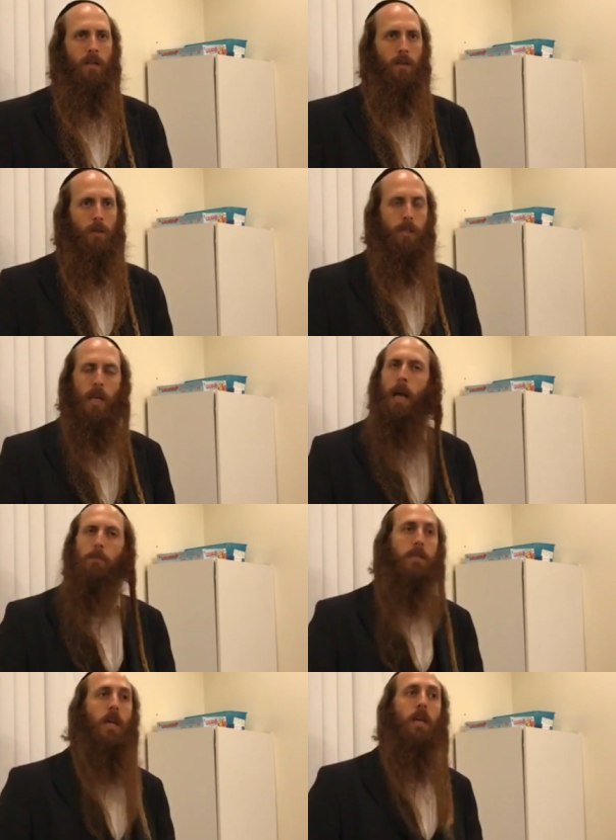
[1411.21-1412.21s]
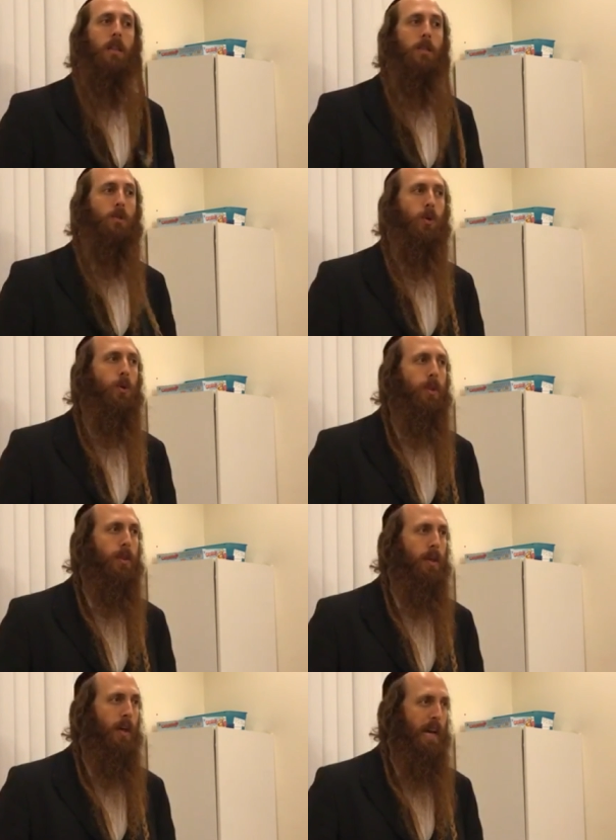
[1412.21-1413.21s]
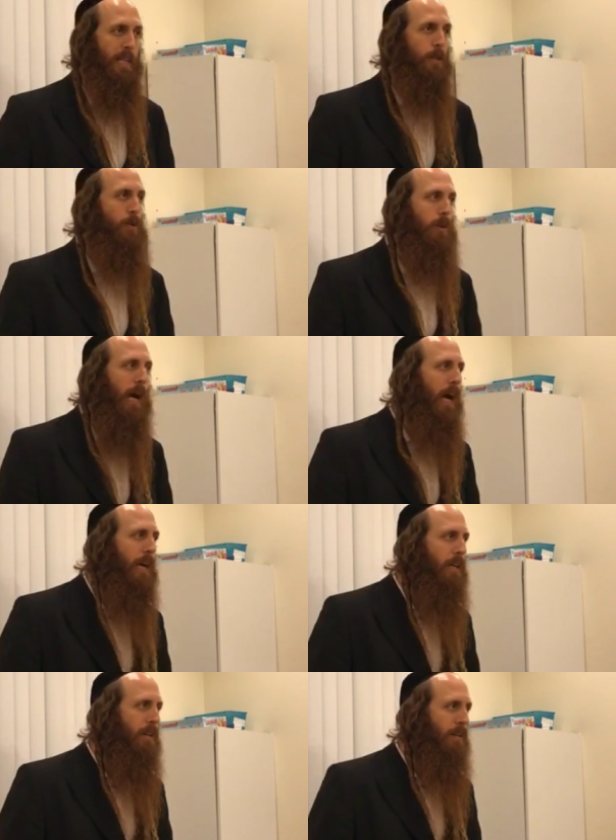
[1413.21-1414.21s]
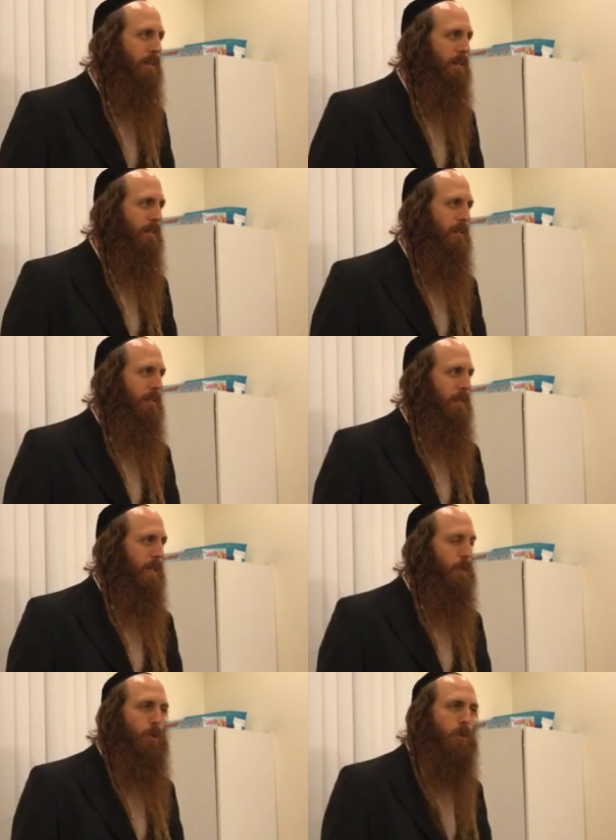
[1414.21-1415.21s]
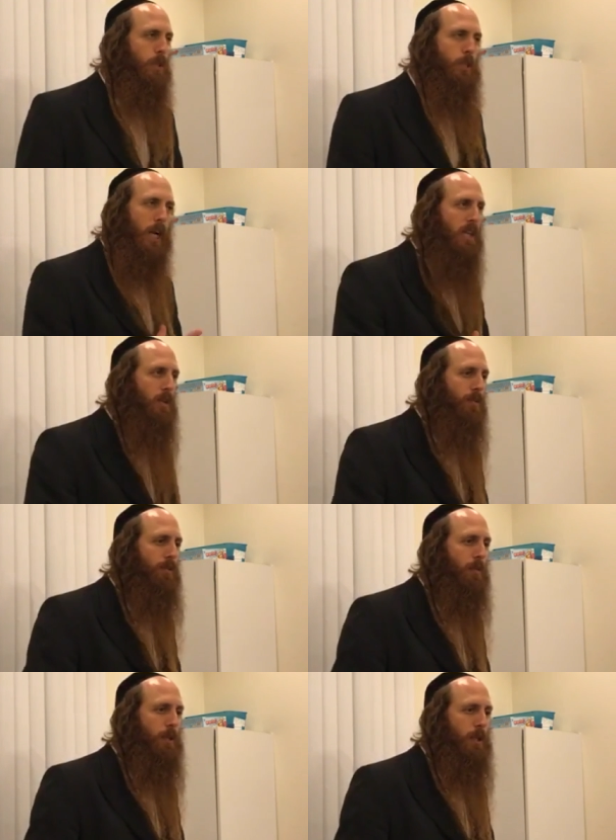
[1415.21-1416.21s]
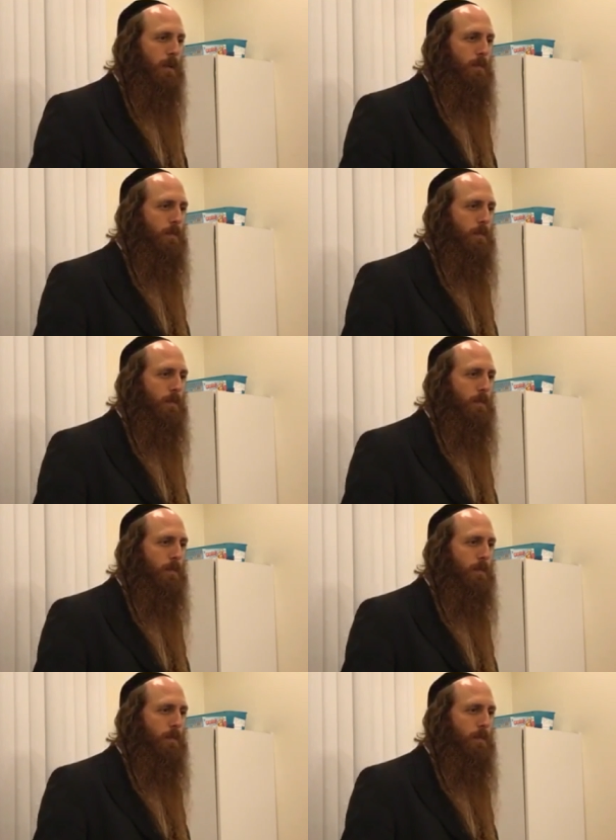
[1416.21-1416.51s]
To say I'm saying the truth and to lie, it will reject you from Hashem.